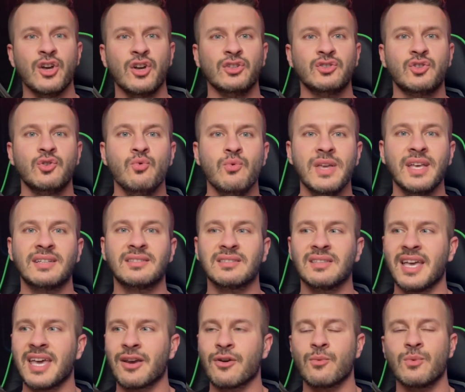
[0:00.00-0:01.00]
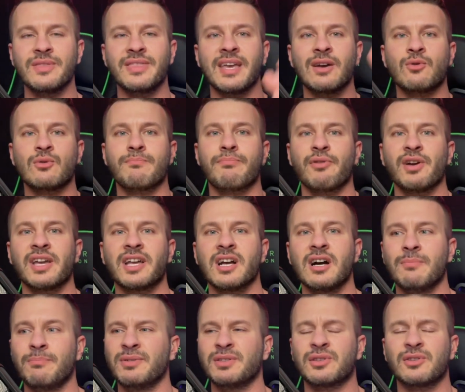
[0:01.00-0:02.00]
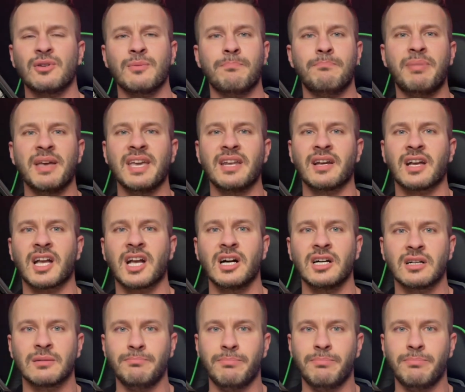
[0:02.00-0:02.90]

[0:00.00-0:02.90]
Two weeks later, when they would break up with their beta cuck